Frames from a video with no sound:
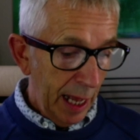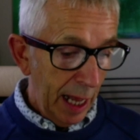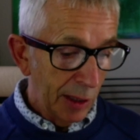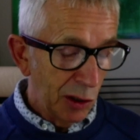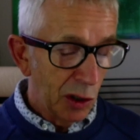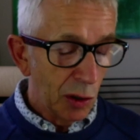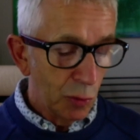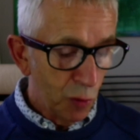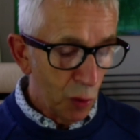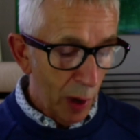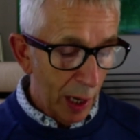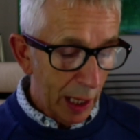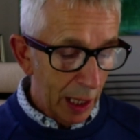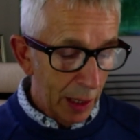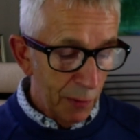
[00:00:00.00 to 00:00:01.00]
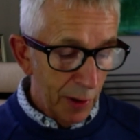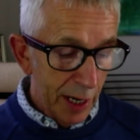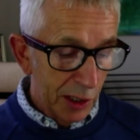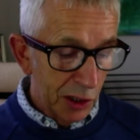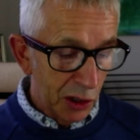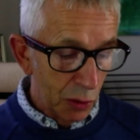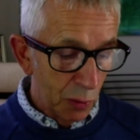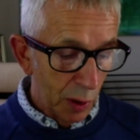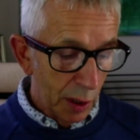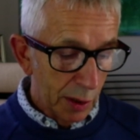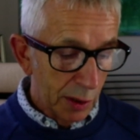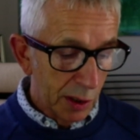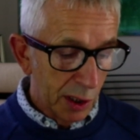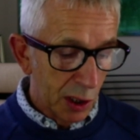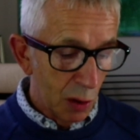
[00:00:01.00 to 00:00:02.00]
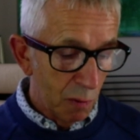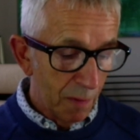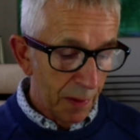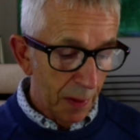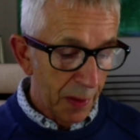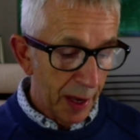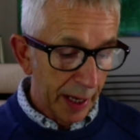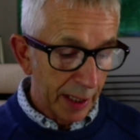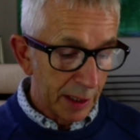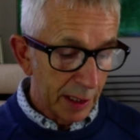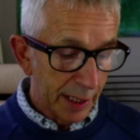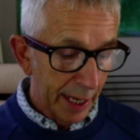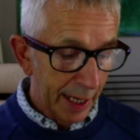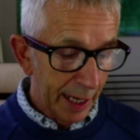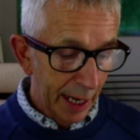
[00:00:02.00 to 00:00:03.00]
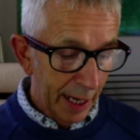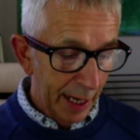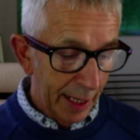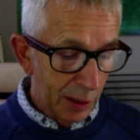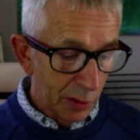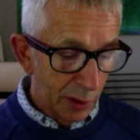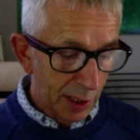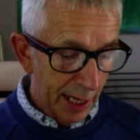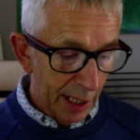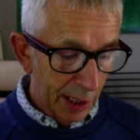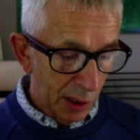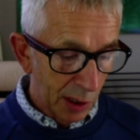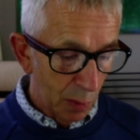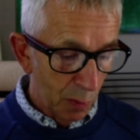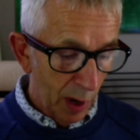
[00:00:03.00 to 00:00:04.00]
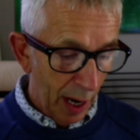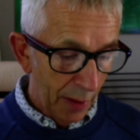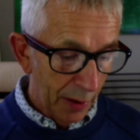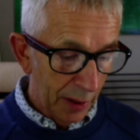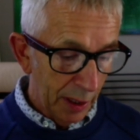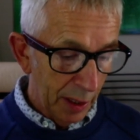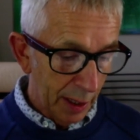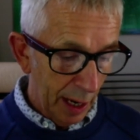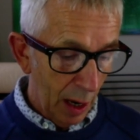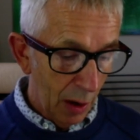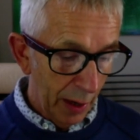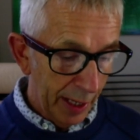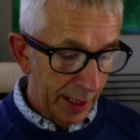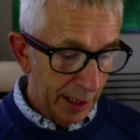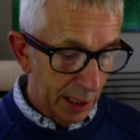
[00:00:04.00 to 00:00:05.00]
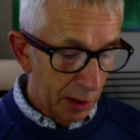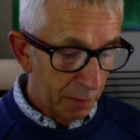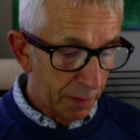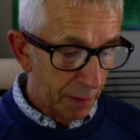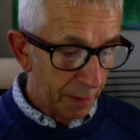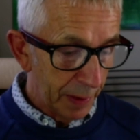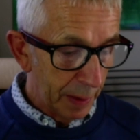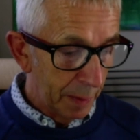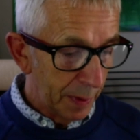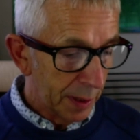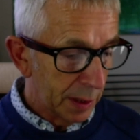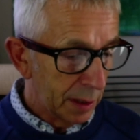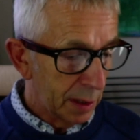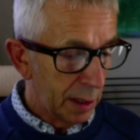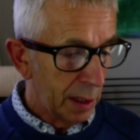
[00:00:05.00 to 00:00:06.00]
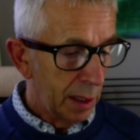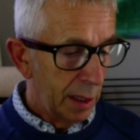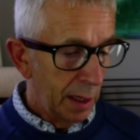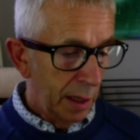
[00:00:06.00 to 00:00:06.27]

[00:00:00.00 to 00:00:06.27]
I'll just quickly read you two of the things. He does say somewhere that you can't eat enough of it, but